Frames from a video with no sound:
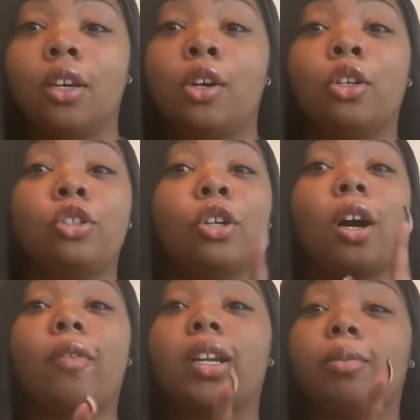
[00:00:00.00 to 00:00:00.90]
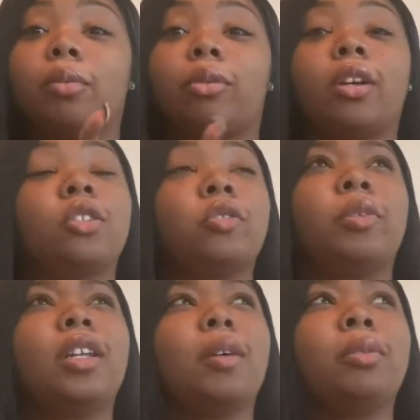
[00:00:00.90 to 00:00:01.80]
because y'all already been
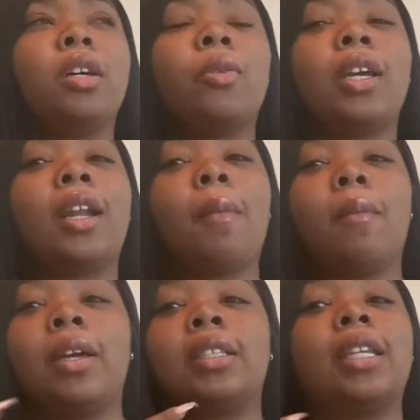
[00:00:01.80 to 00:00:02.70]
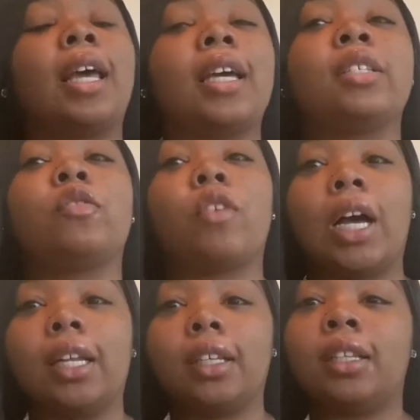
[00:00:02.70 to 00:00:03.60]
pressuring me to upload and i'm today's
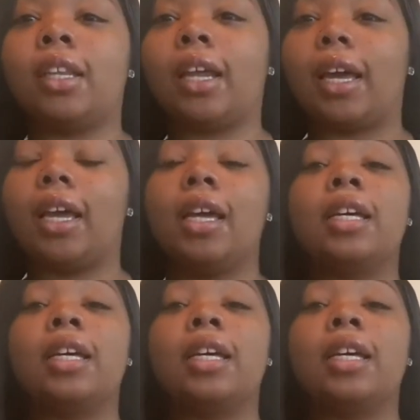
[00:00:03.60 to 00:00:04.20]
finally the day